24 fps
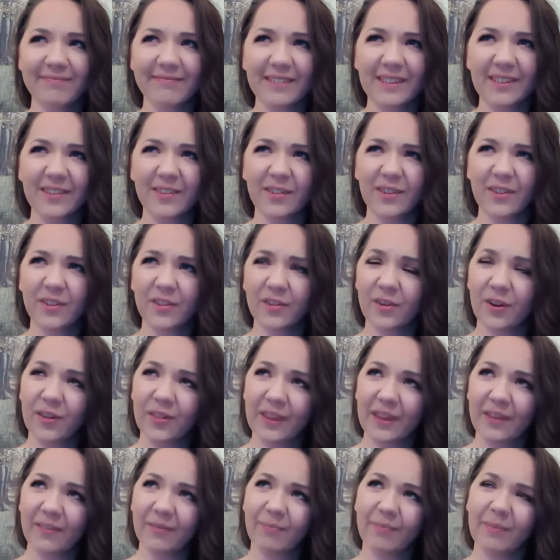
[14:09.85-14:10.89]
Let's just try and
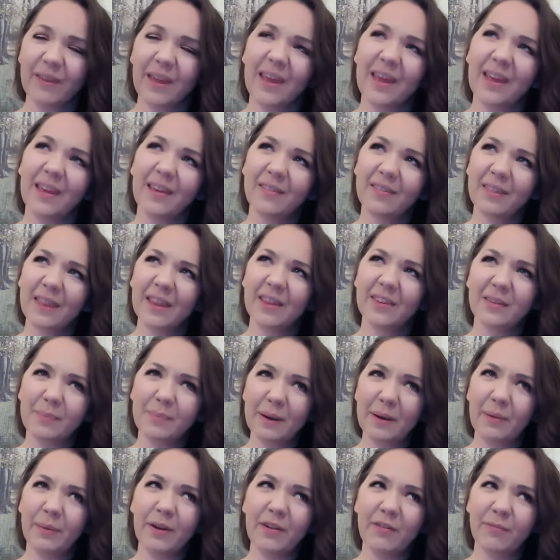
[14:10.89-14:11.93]
think. I think that's a
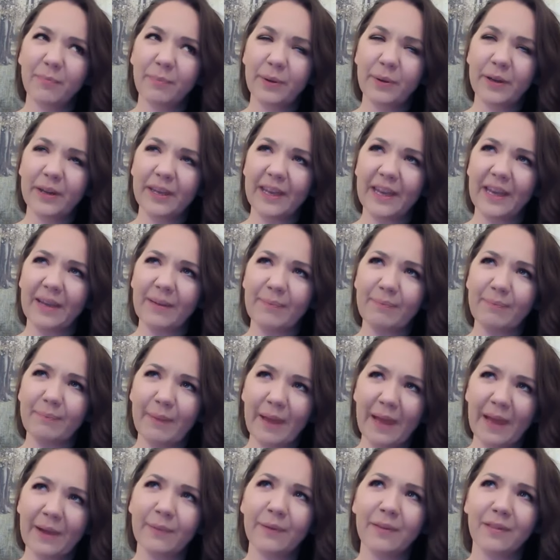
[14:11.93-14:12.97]
better way of putting it.
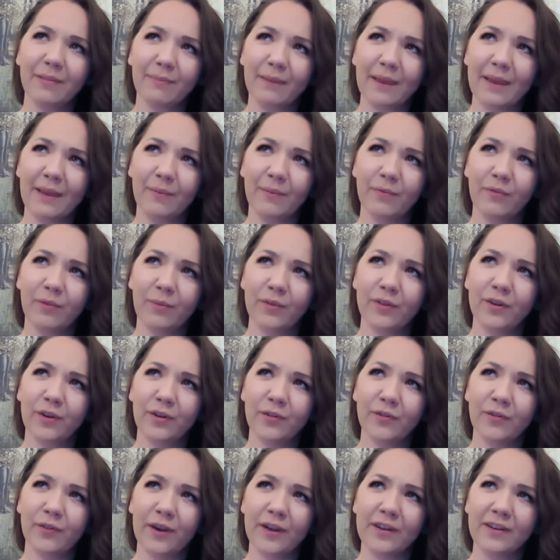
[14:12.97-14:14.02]
Bear with me. I'm still
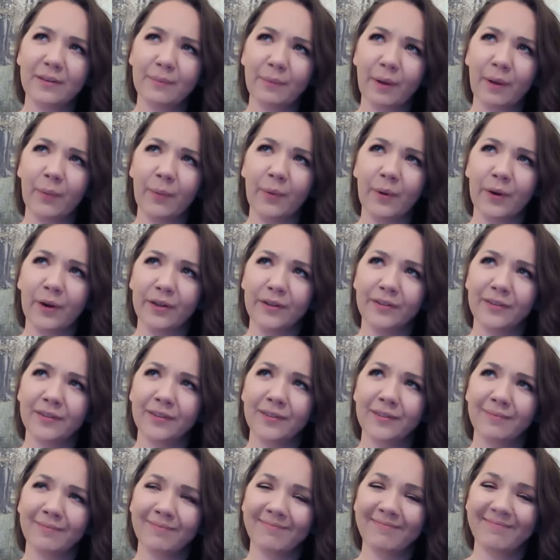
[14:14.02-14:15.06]
finding my
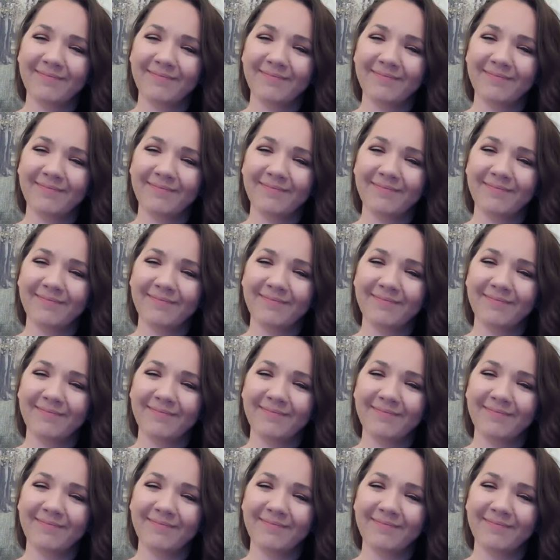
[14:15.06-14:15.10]
words.